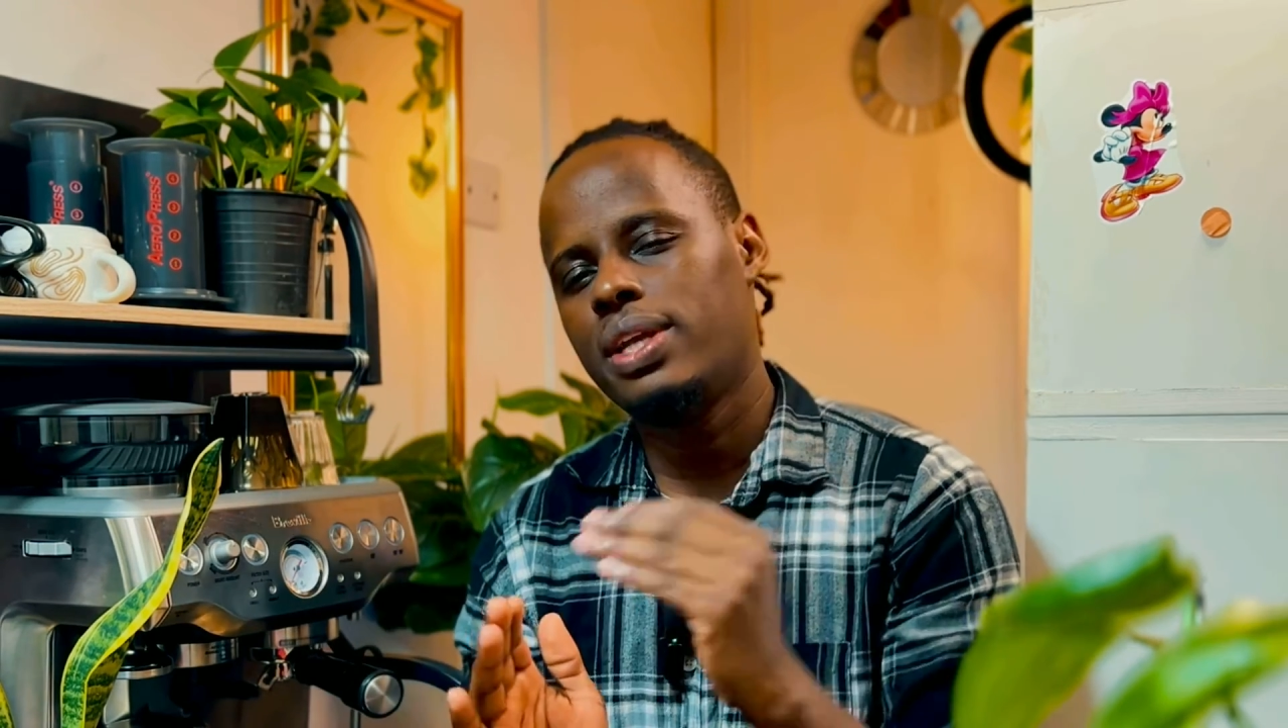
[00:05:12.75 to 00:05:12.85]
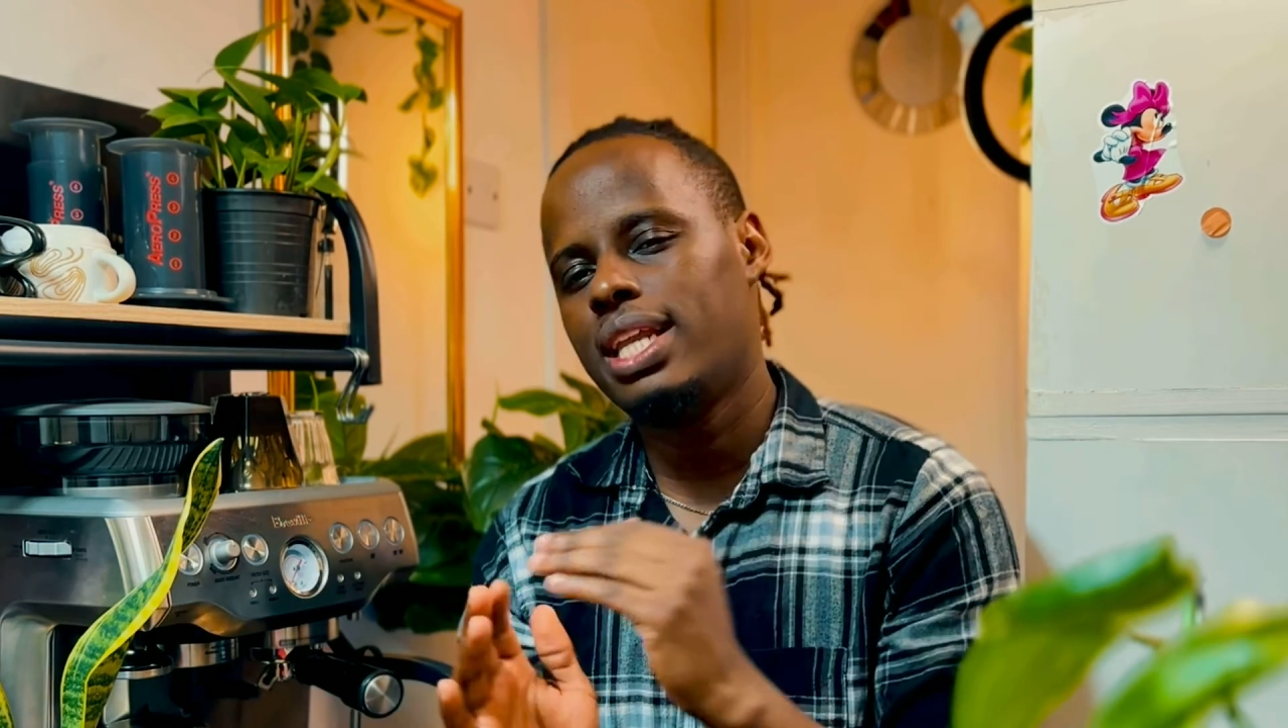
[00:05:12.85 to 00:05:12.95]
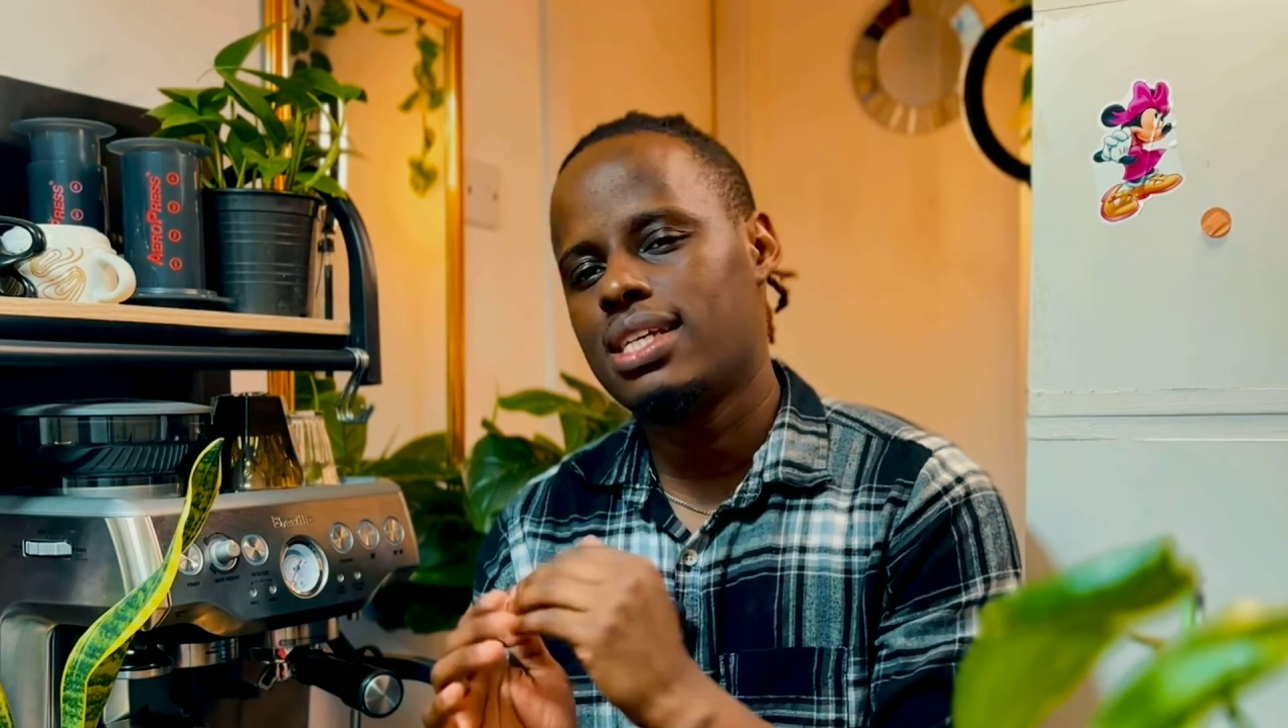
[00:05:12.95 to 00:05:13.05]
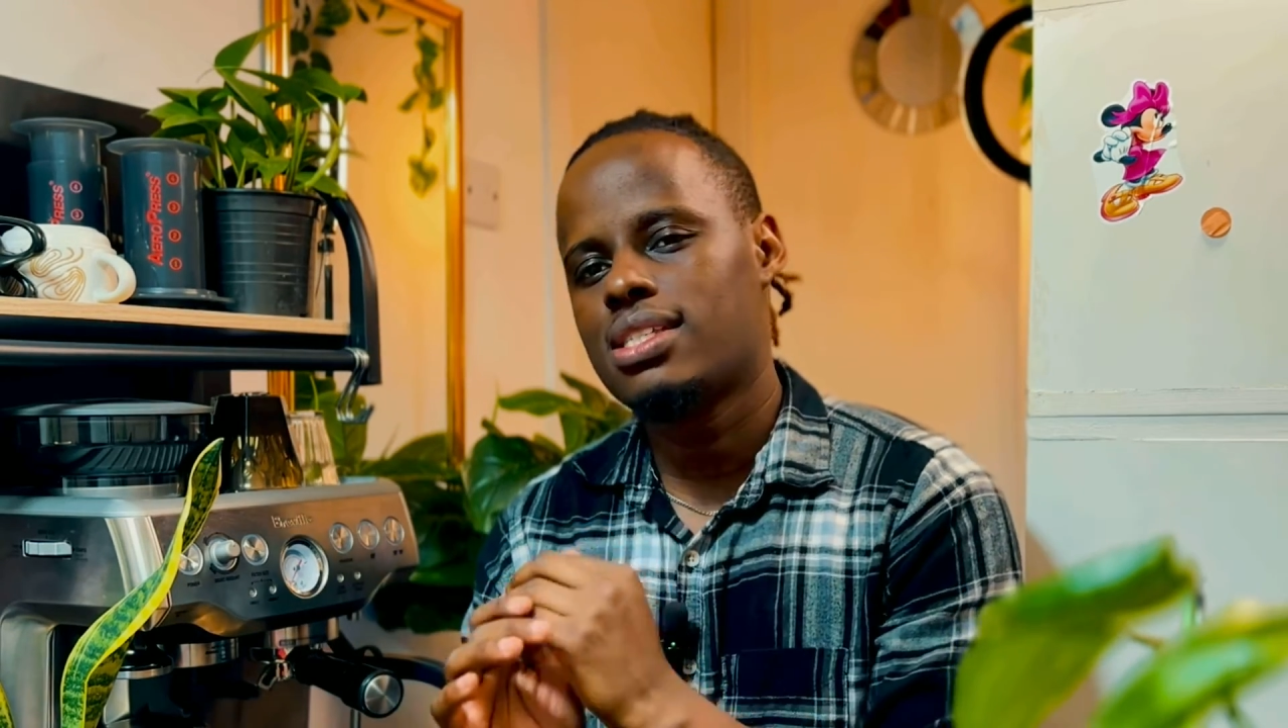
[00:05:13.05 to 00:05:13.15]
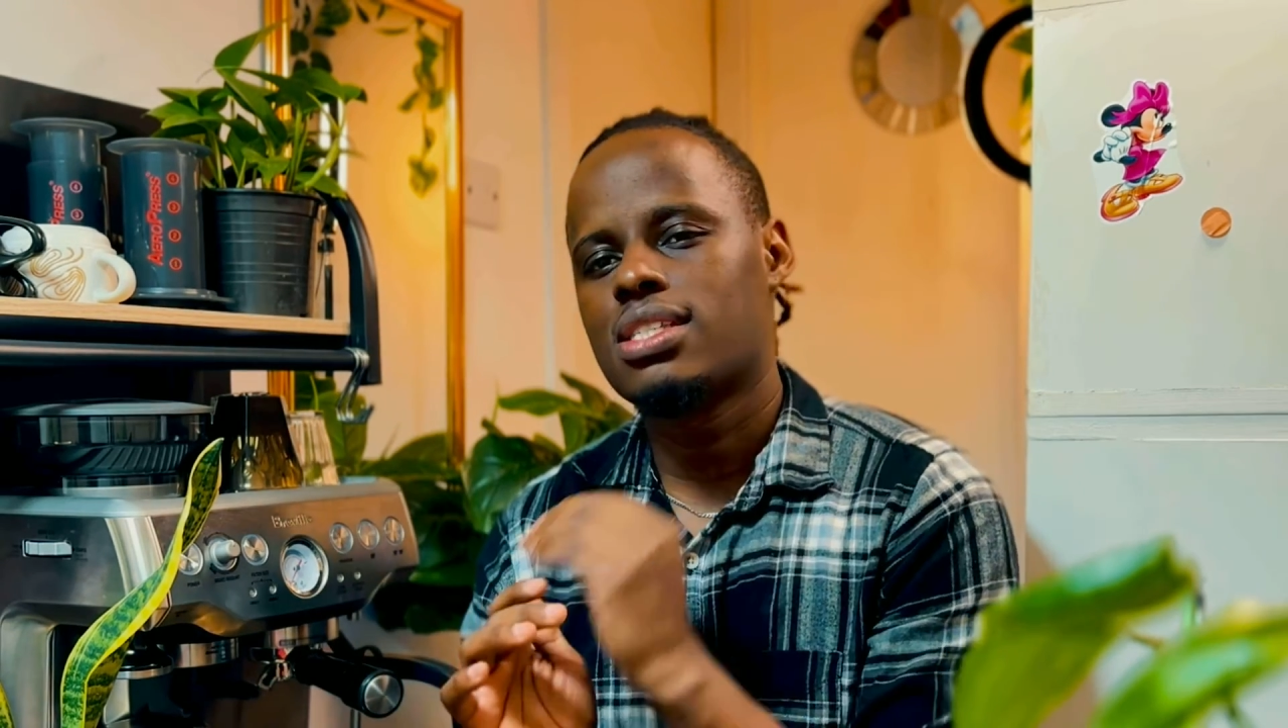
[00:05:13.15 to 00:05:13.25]

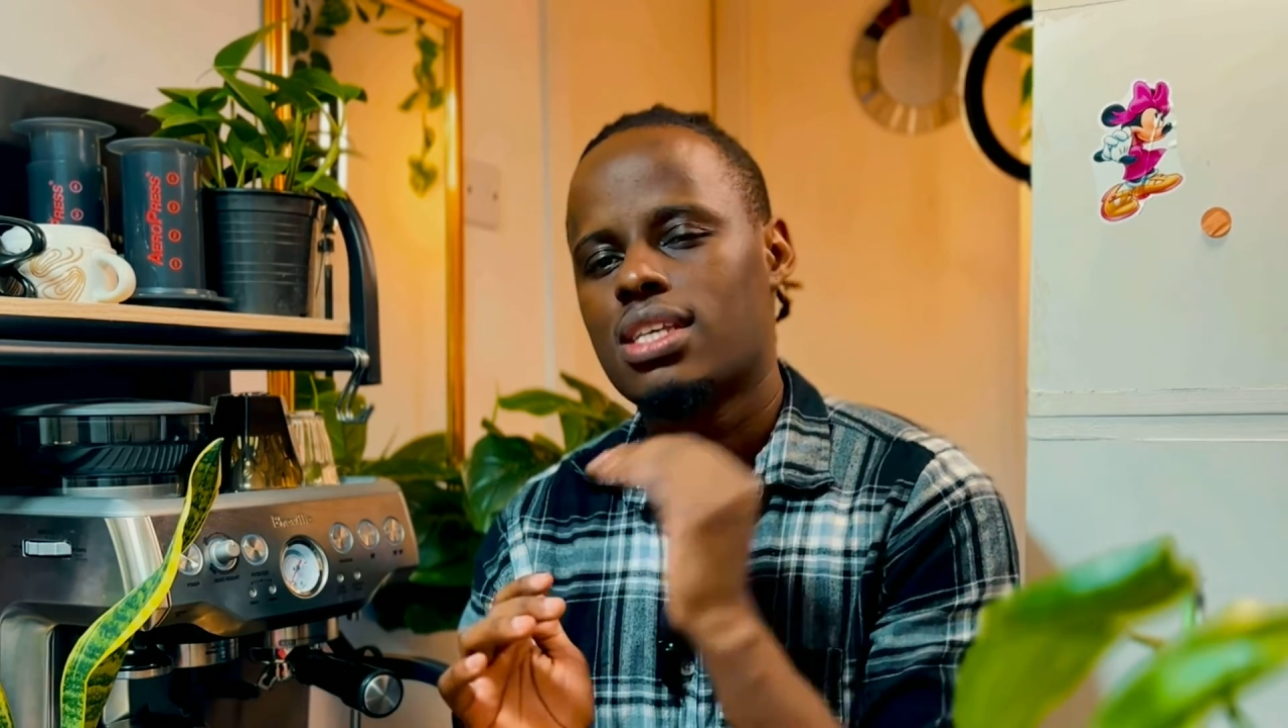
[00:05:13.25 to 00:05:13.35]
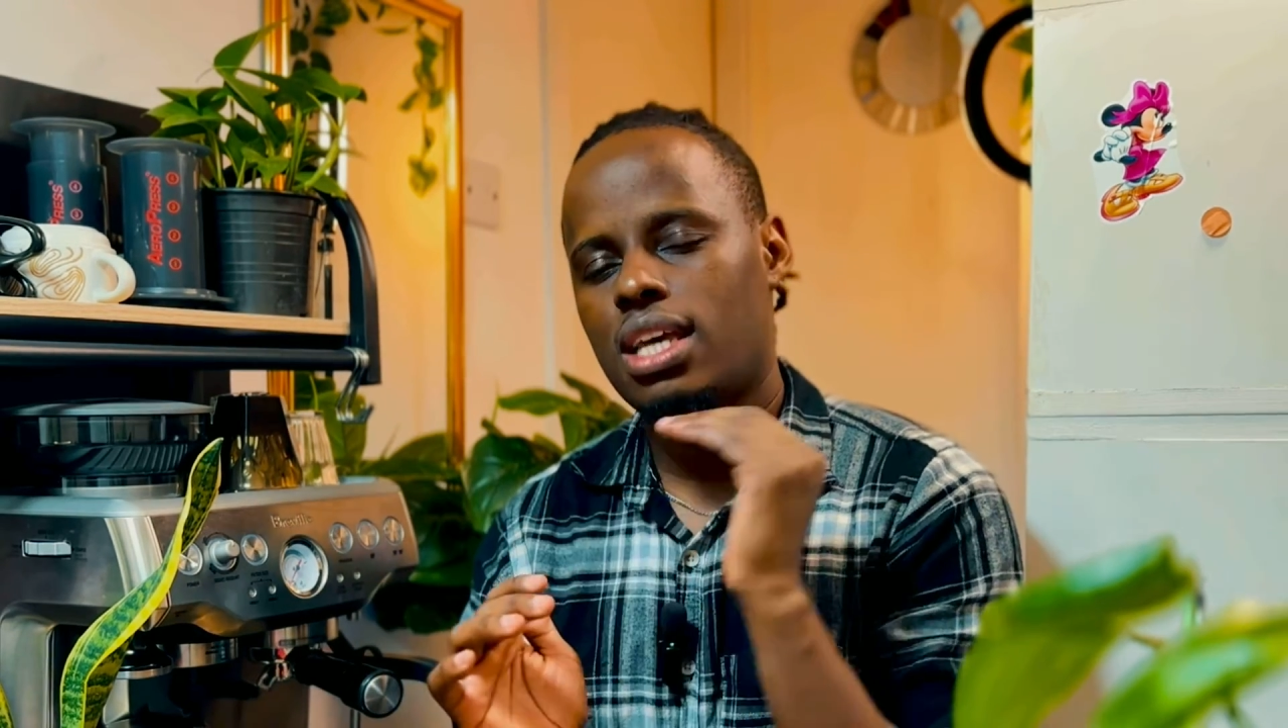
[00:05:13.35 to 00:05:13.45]
less